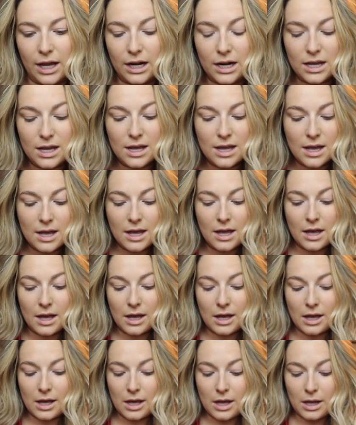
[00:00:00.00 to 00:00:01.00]
it.
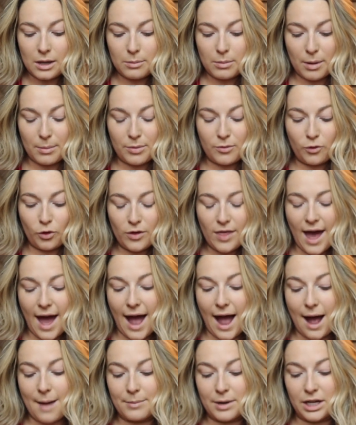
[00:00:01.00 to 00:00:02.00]
But before
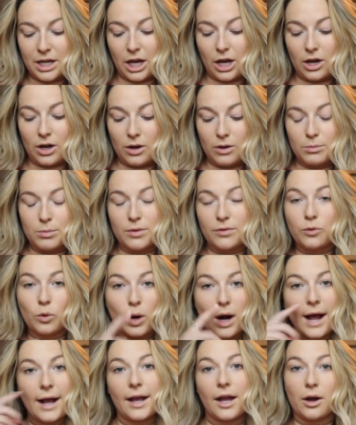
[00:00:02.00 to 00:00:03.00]
that,
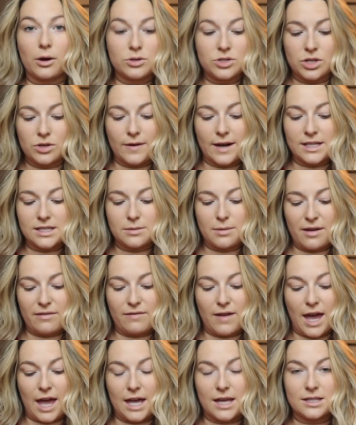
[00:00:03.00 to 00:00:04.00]
before I go to the rest of my
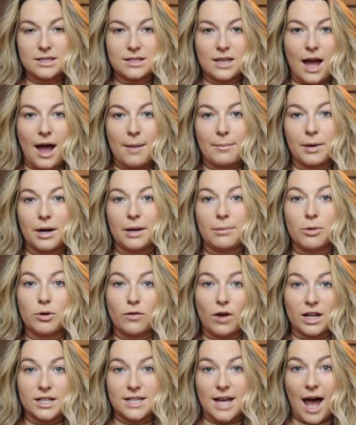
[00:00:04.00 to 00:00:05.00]
face, I'm going to
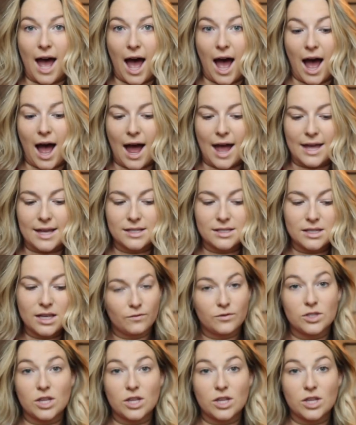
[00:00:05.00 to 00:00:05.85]
move on to eyes.